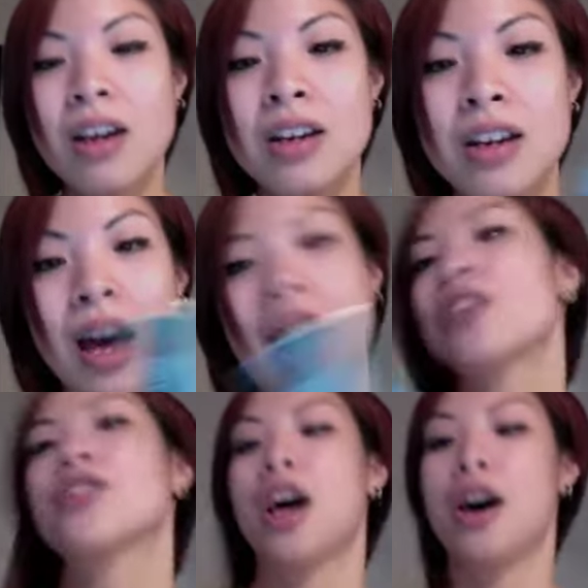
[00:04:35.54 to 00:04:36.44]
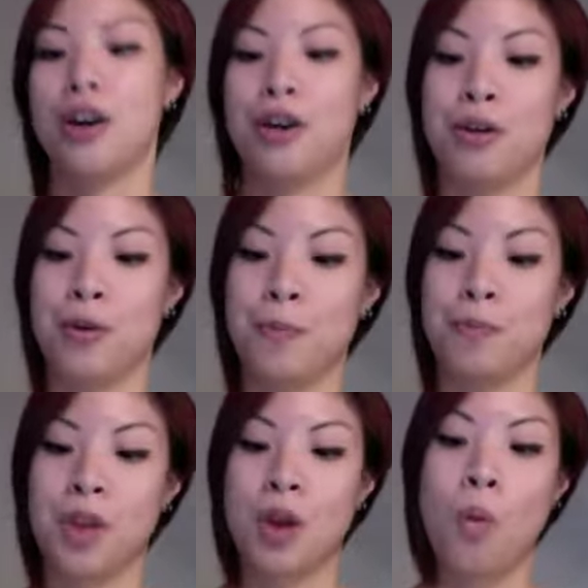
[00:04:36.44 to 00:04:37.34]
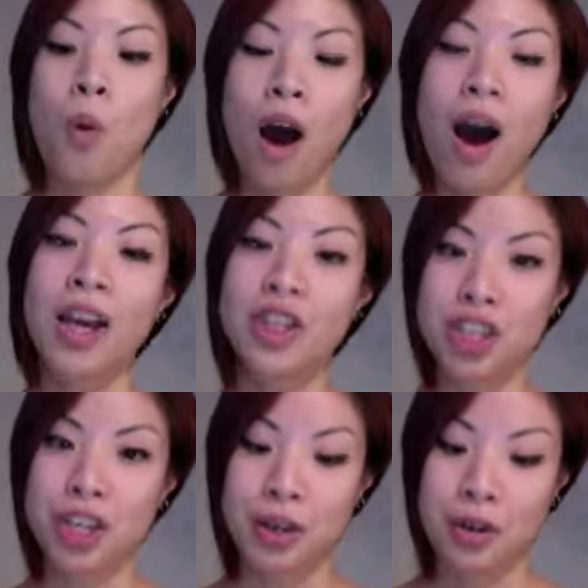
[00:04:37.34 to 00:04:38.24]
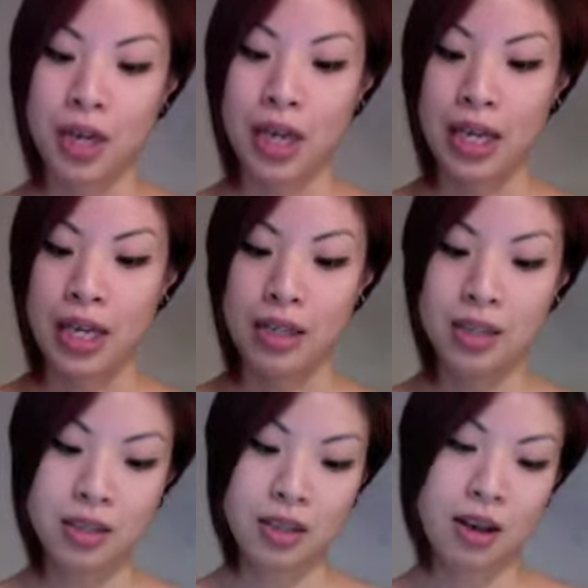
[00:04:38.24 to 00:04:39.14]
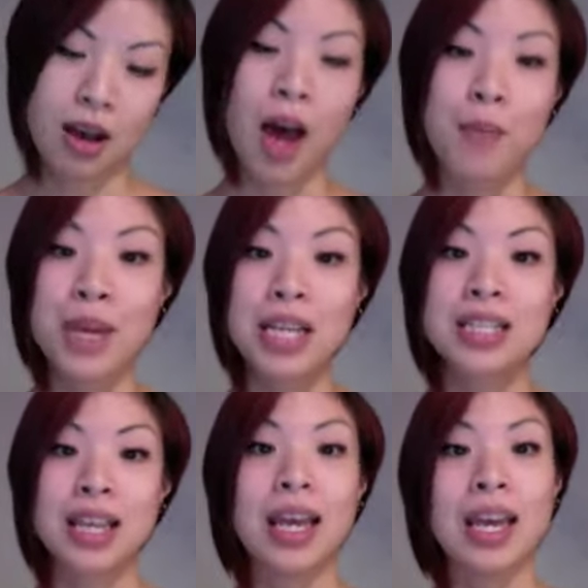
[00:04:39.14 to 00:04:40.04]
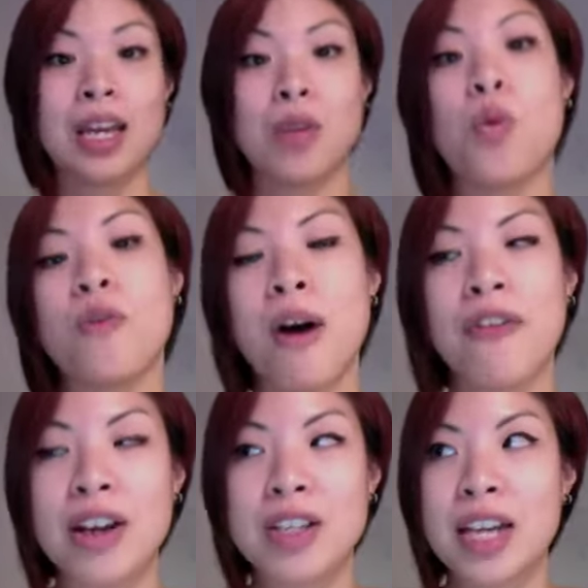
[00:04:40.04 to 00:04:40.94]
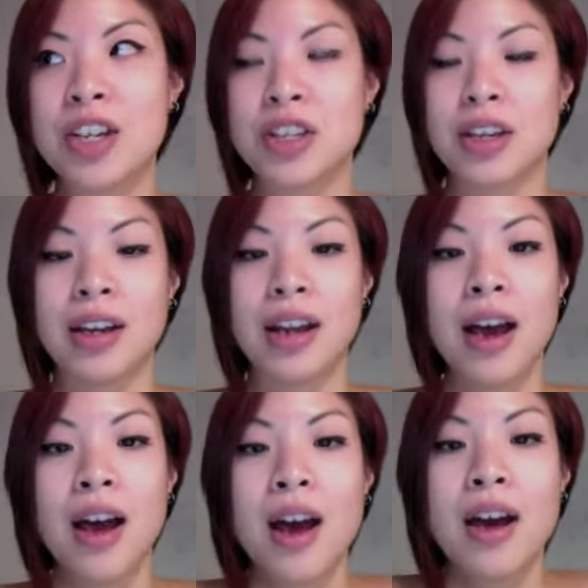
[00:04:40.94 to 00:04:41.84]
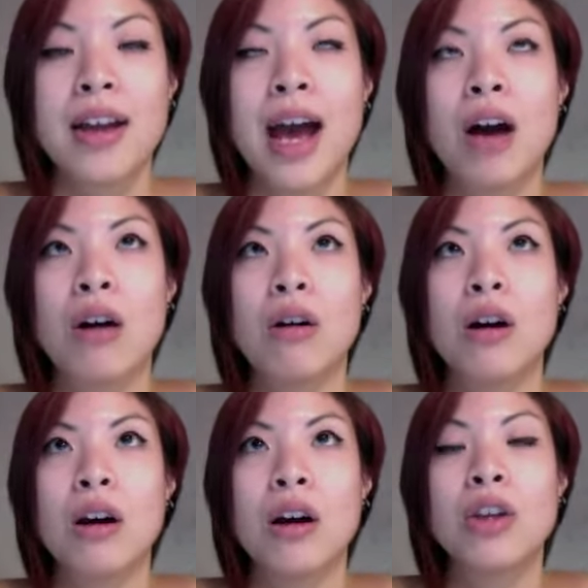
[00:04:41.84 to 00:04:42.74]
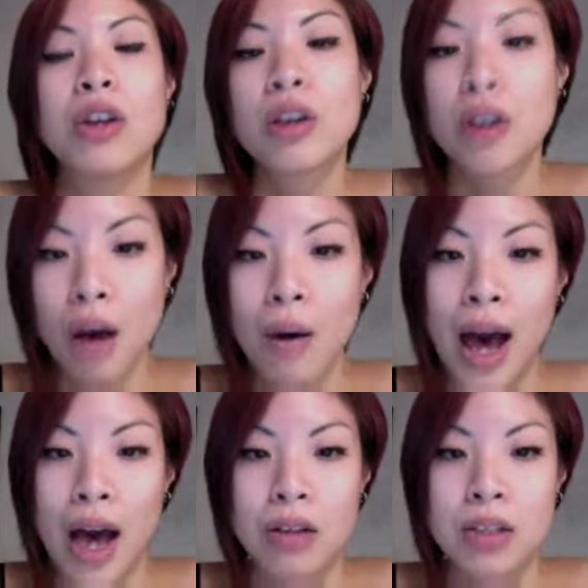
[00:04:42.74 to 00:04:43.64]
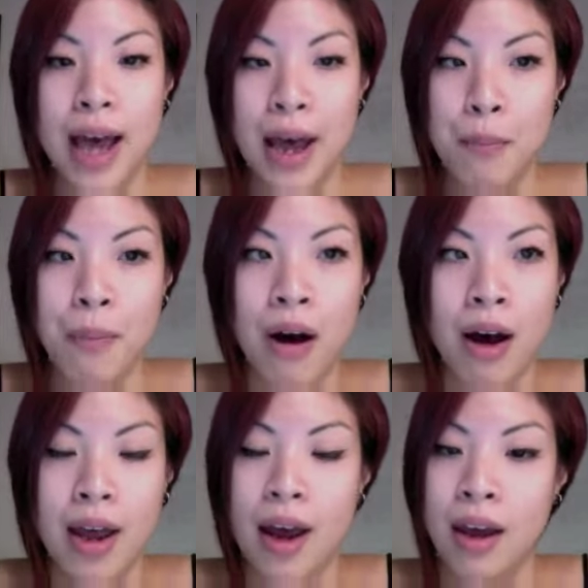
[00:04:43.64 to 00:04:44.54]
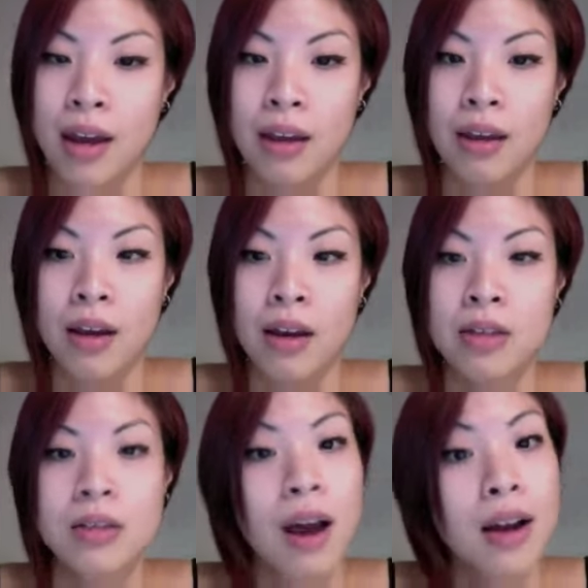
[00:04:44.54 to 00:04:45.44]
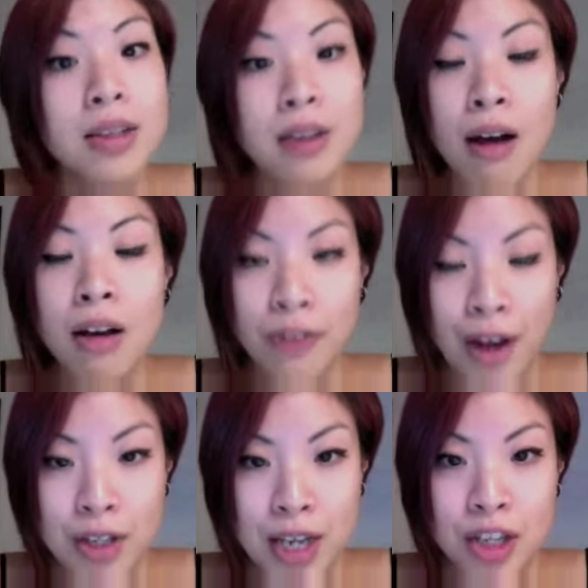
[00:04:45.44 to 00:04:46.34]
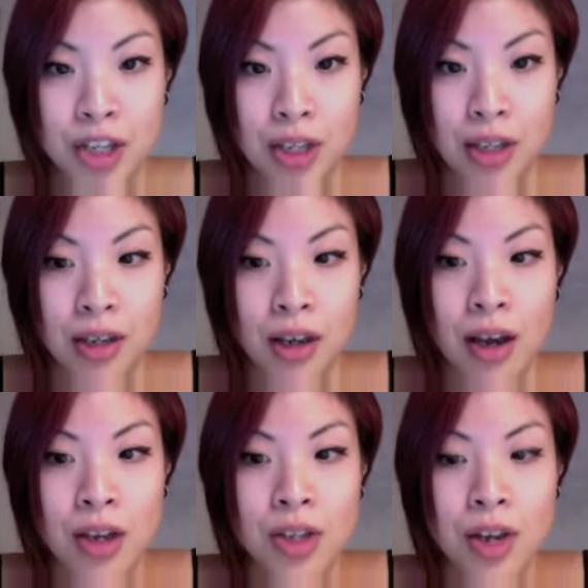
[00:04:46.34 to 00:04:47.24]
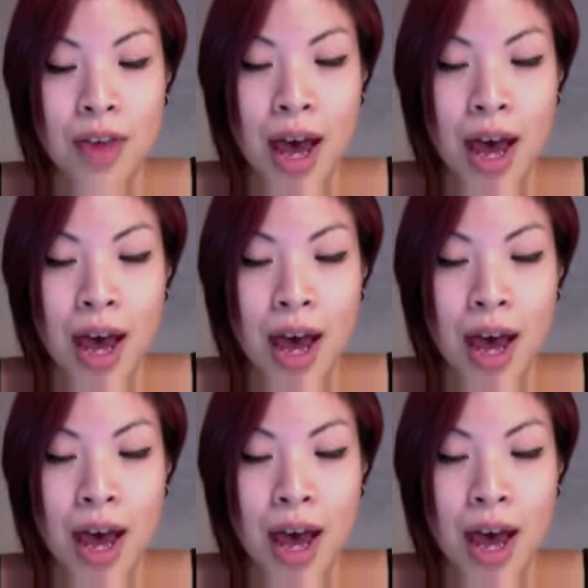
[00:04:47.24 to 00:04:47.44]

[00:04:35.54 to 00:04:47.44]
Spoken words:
So what I do is I mix it in with my foundation. Now, you can go out and buy a slightly darker foundation so that